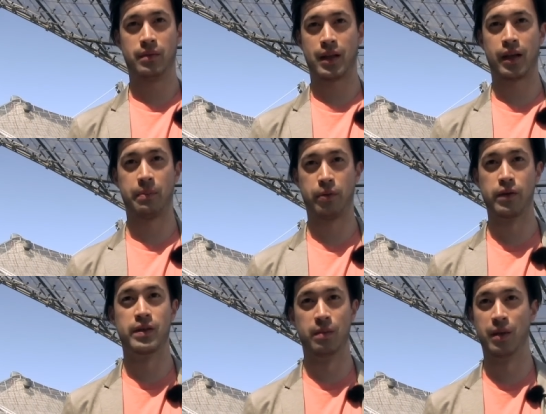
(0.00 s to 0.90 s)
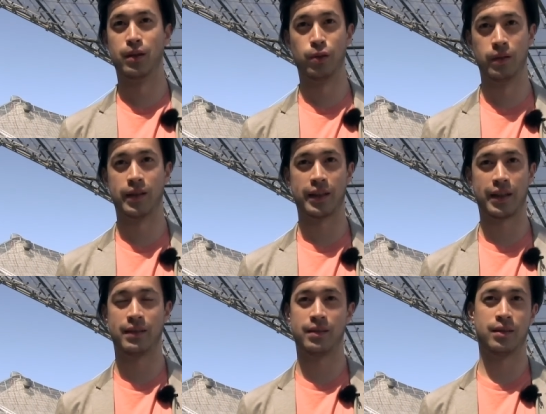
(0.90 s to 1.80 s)
they're kind of prosumer tools, I
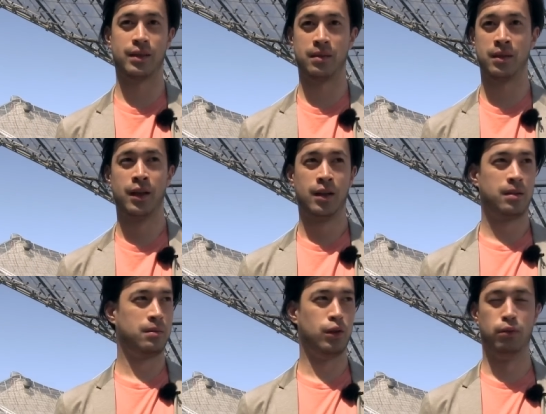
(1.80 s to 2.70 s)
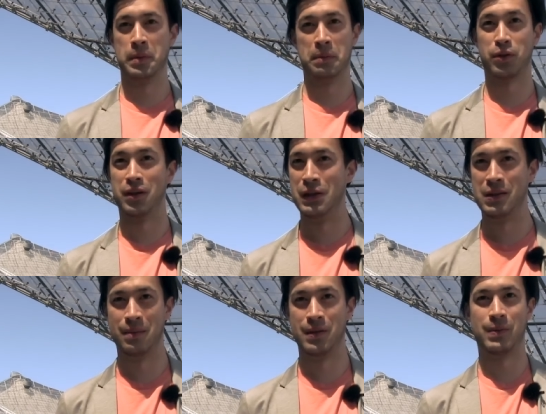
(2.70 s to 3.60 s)
guess. You know, they're normal people can
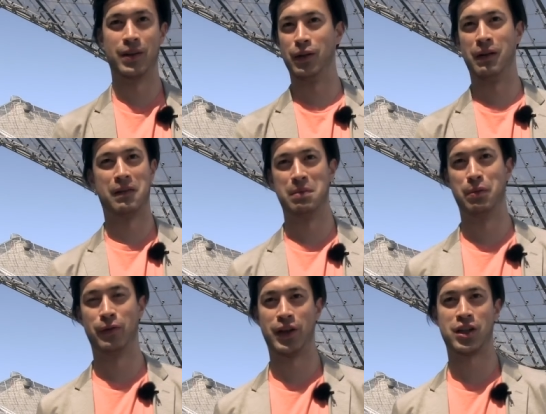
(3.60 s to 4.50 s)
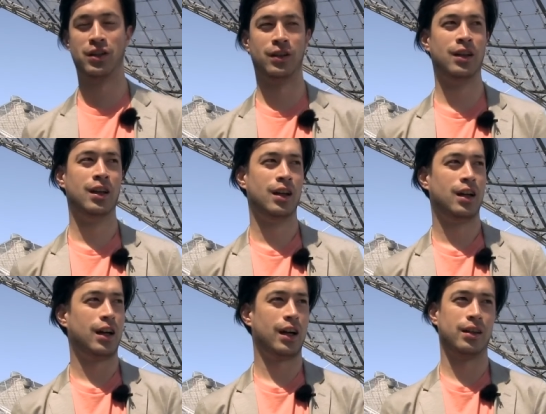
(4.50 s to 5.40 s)
use them as well. You don't have to be professional.
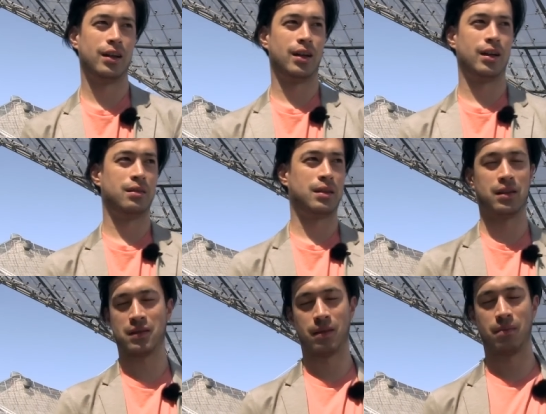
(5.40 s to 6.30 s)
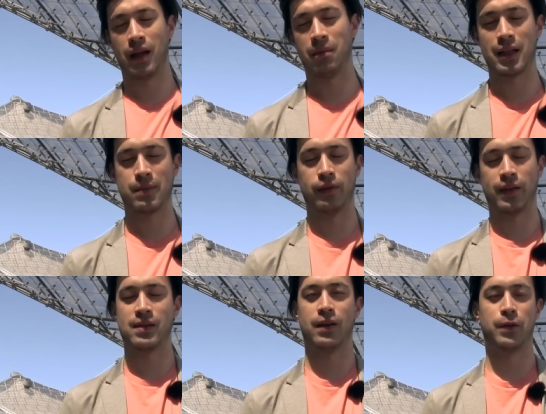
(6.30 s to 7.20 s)
And uh, then some yeah, match
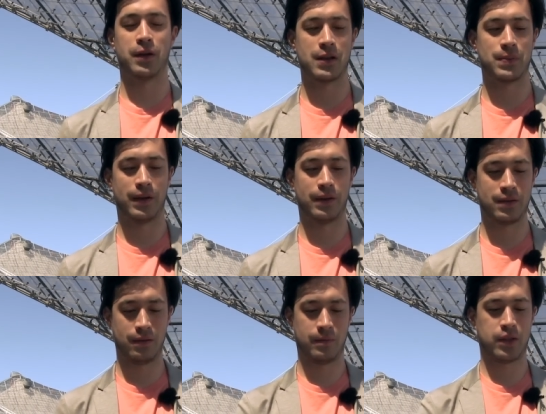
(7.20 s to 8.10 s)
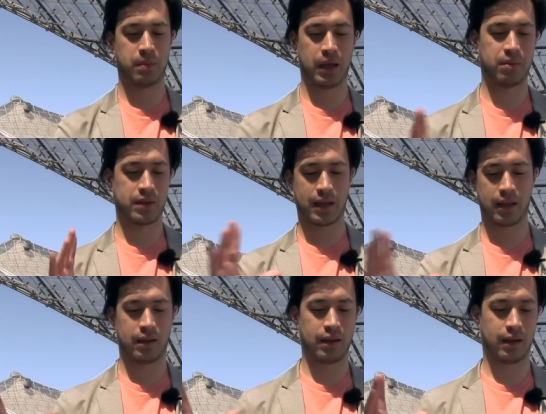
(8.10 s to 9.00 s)
moving software as well to, to be able to
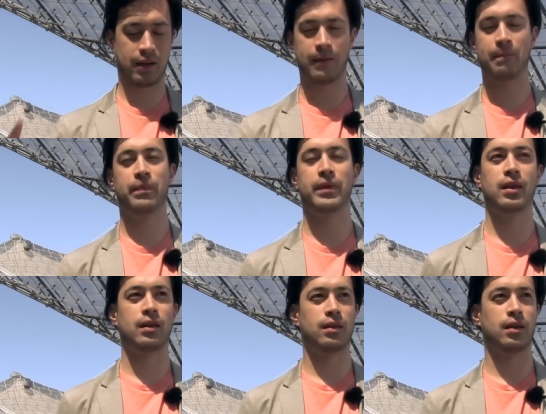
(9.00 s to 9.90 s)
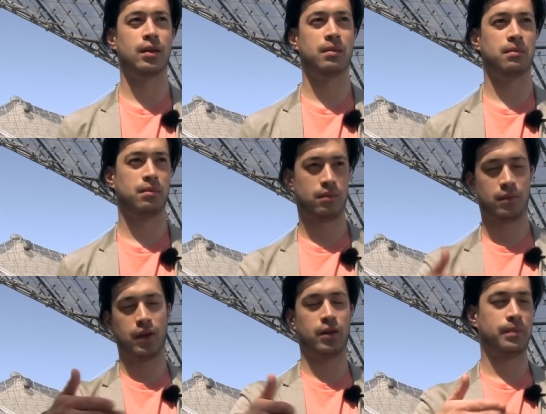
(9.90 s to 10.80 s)
get the, uh, the, the,
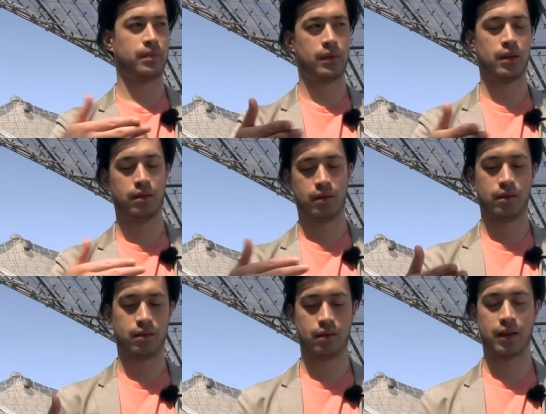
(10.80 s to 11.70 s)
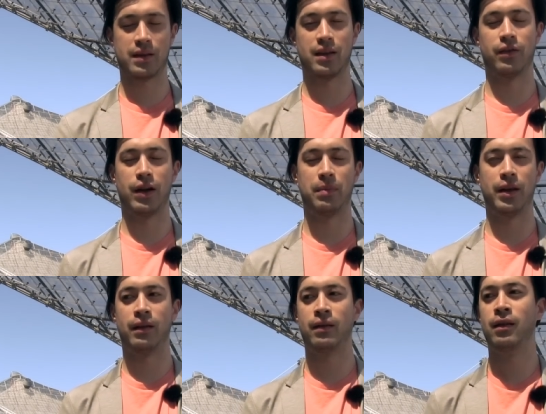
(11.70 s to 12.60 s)
you know, things in the right
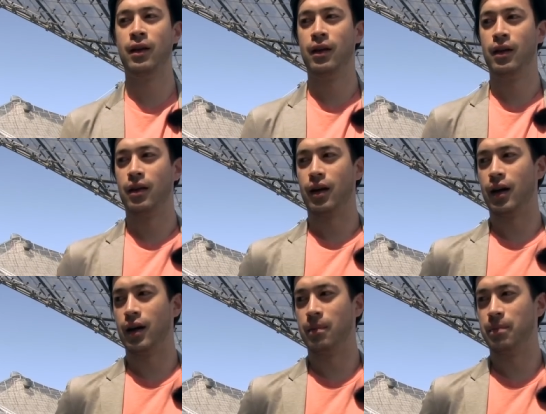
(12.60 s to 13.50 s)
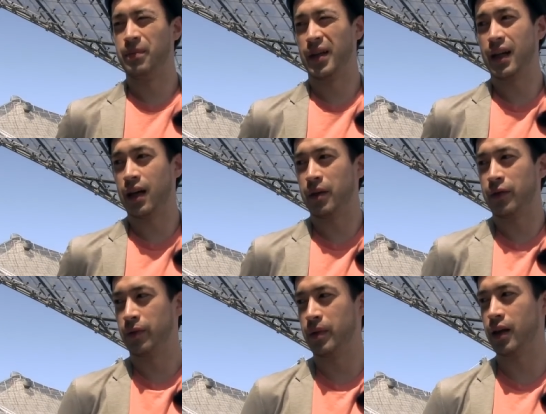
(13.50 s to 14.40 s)
place. Uh, but yeah, I
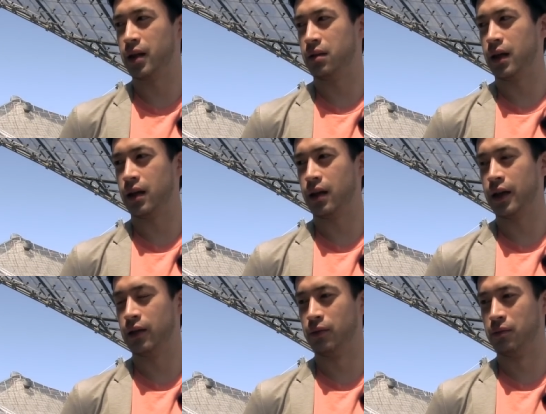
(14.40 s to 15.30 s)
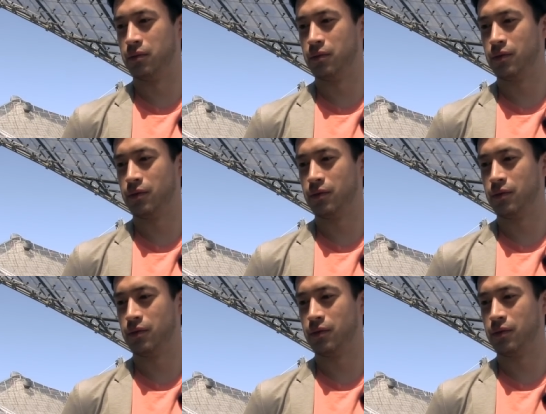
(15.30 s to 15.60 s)
mean, for me, I, I don't,